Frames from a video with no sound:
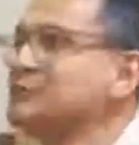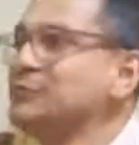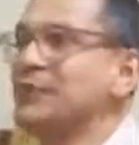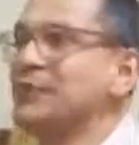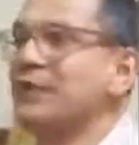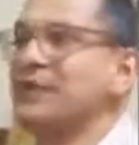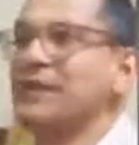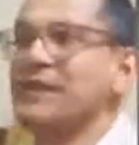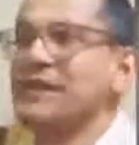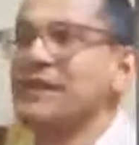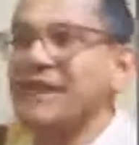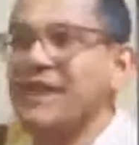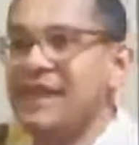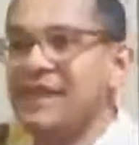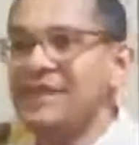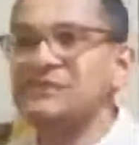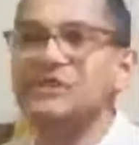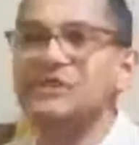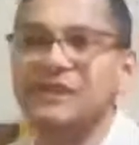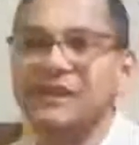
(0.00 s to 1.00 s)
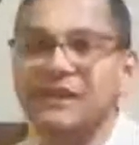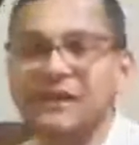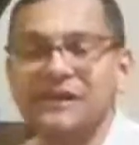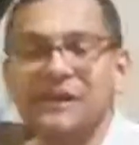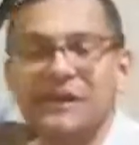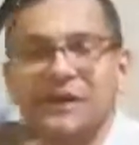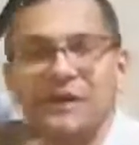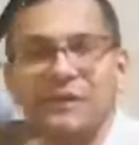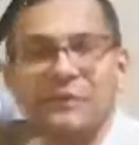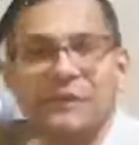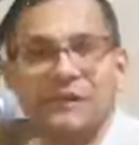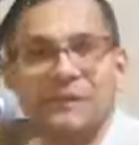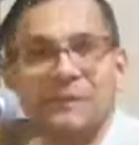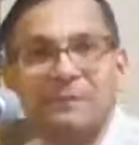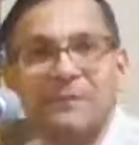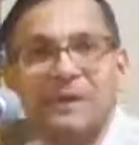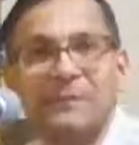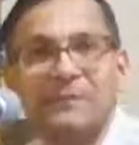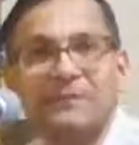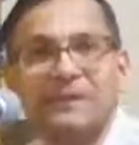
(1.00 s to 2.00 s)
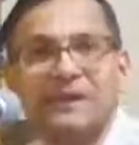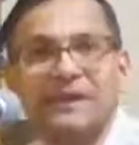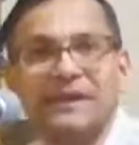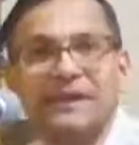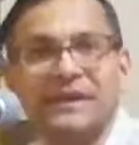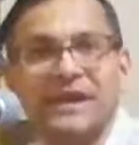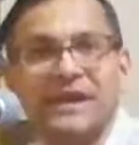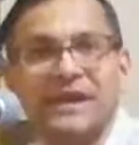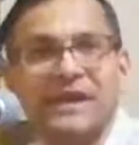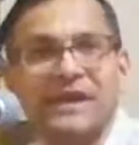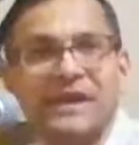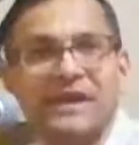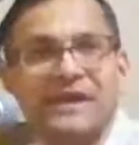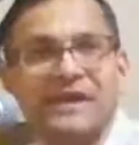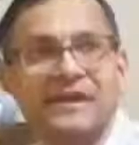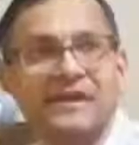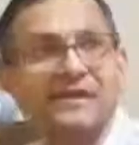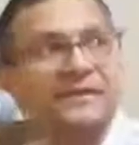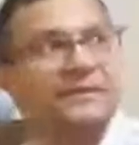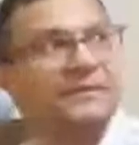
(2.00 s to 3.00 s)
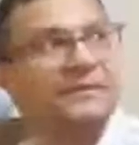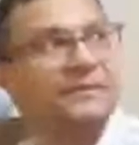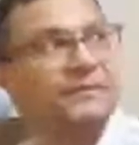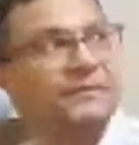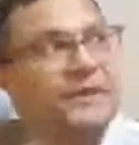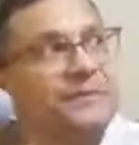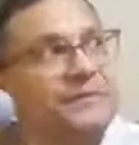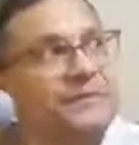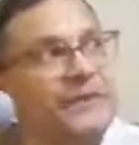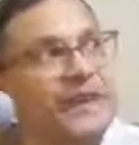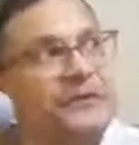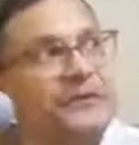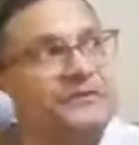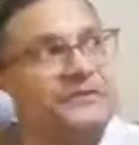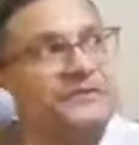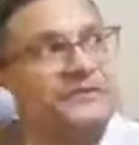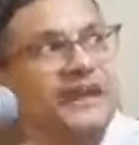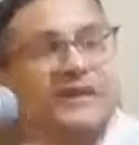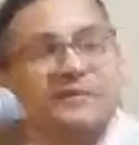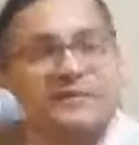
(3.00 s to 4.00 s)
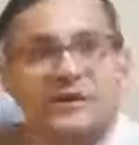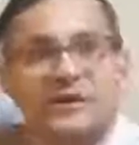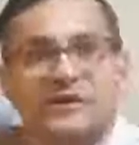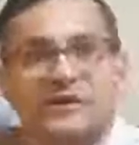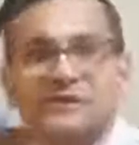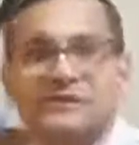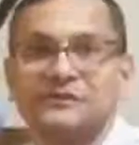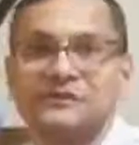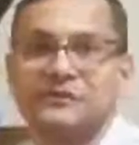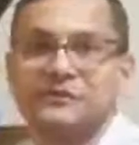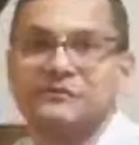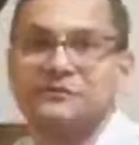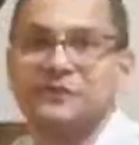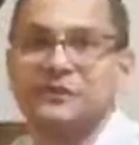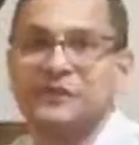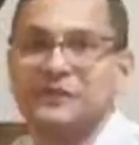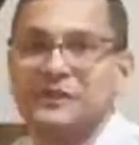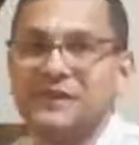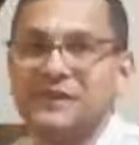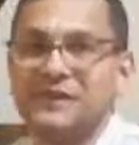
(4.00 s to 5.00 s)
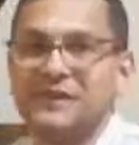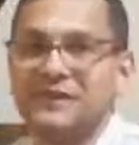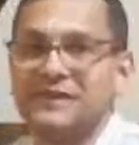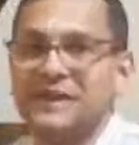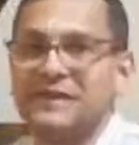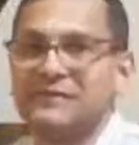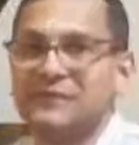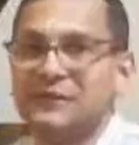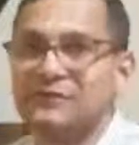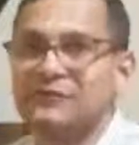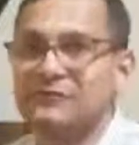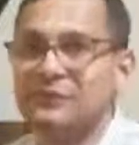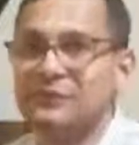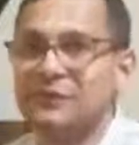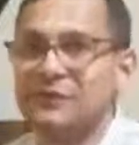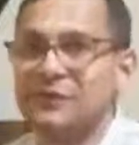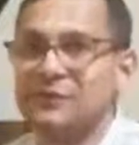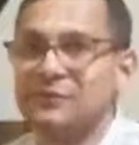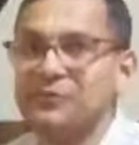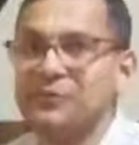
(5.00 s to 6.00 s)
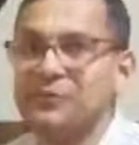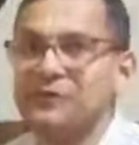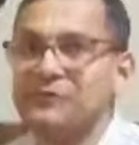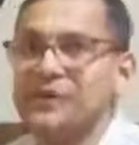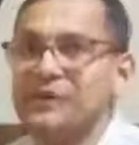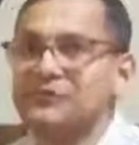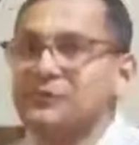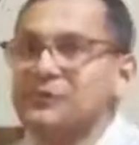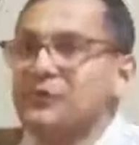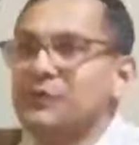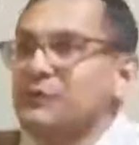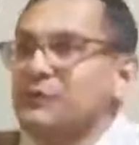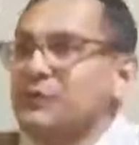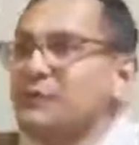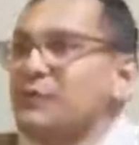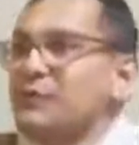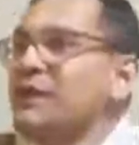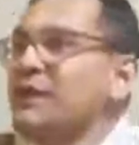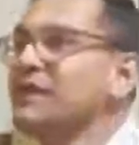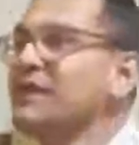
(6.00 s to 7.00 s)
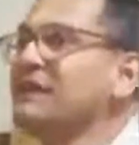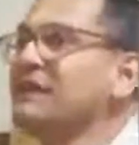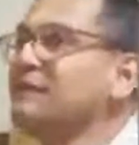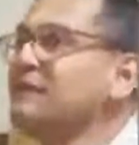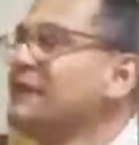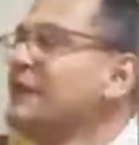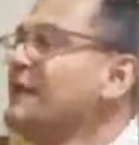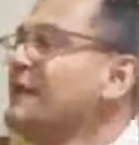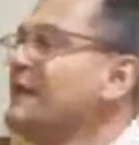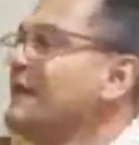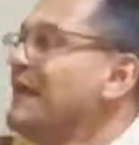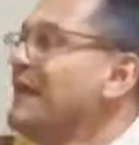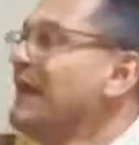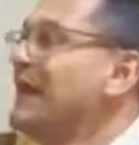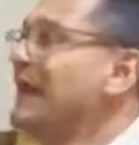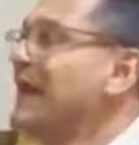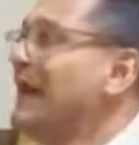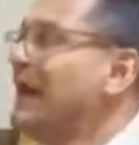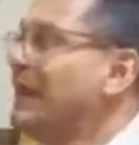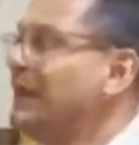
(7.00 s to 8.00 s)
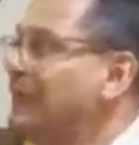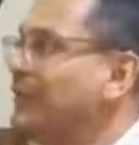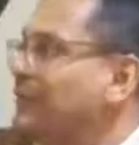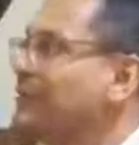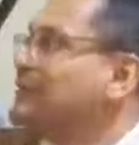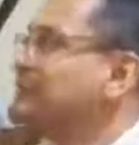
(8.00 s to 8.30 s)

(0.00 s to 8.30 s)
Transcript: we are engaging with the public and the people outside, because that's also really important. That's where we want to give good